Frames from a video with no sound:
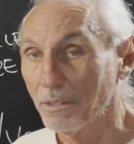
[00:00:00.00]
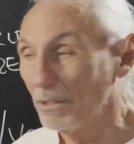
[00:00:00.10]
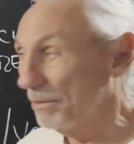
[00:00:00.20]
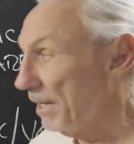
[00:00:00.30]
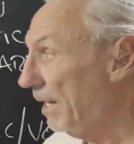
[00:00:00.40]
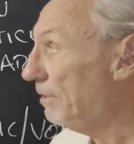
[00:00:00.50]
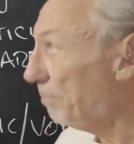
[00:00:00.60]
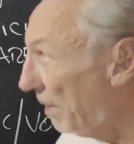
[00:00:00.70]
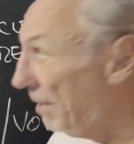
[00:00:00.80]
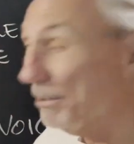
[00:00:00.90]
Okay, it's
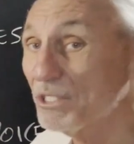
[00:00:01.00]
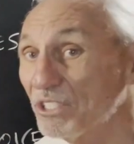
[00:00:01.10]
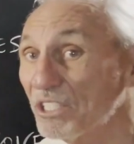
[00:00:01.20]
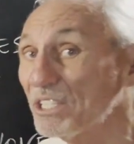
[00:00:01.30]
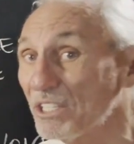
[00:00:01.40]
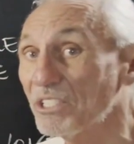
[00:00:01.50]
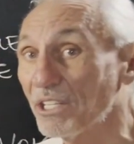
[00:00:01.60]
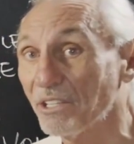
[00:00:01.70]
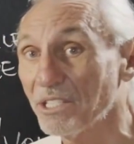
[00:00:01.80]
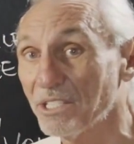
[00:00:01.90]
probably
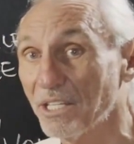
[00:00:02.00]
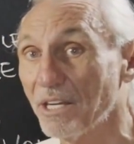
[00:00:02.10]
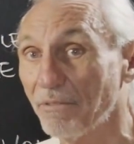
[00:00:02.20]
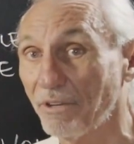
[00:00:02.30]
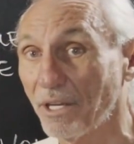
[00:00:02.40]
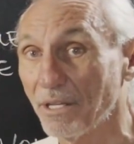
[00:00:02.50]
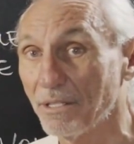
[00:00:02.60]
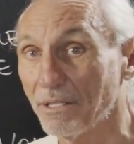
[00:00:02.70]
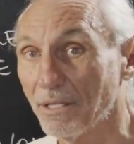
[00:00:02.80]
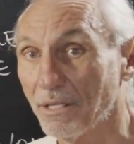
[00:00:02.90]
statistically significant,
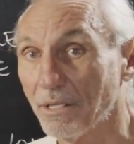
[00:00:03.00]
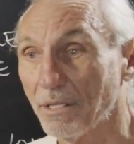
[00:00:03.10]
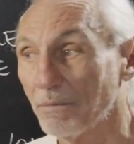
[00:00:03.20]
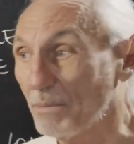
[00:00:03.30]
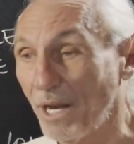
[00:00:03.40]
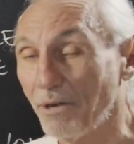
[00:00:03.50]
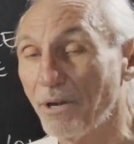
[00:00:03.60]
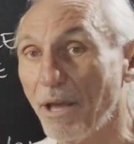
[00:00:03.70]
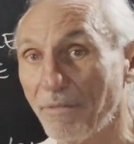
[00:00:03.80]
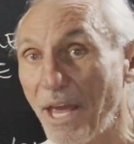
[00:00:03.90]
but I don't
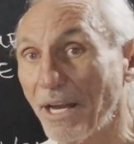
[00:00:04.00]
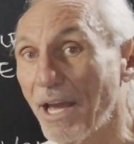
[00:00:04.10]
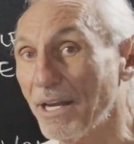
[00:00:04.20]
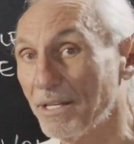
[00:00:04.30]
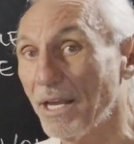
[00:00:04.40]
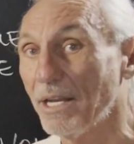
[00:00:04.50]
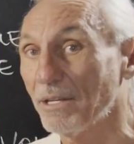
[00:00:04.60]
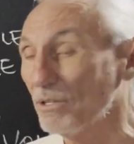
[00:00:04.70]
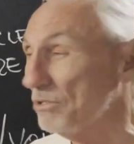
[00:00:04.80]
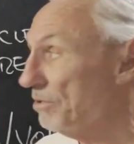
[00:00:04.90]
have that kind of
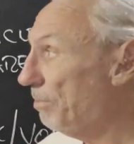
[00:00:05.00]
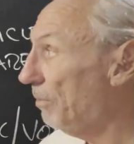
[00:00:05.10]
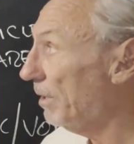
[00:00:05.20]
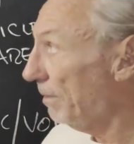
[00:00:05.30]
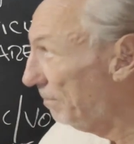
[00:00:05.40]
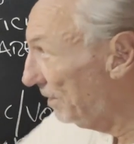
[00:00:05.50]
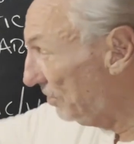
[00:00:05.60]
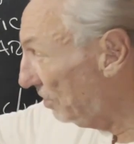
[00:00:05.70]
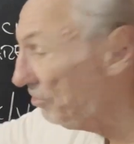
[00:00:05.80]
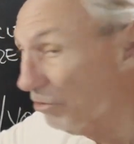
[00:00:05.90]
data to support it. But
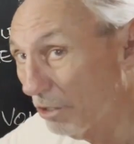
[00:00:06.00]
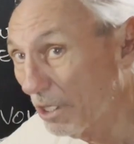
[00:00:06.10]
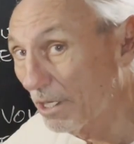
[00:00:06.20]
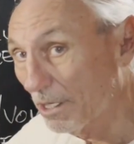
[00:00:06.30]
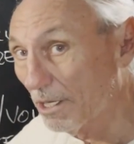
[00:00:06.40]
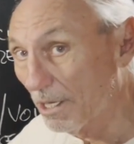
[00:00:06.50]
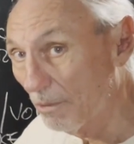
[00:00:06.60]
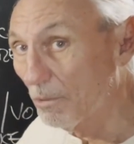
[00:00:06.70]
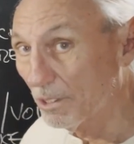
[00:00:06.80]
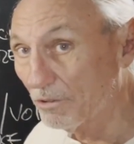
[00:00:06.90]
just look
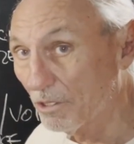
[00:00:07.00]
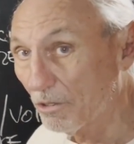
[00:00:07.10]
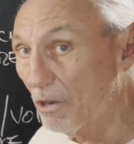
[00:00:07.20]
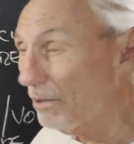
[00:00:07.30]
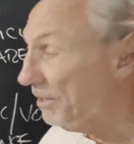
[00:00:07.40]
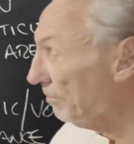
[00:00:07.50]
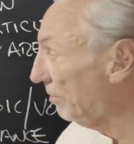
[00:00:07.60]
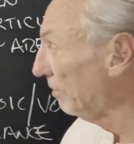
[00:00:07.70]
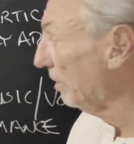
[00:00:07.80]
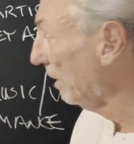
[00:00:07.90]
at what they're going
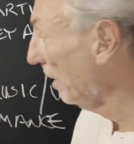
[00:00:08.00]
through.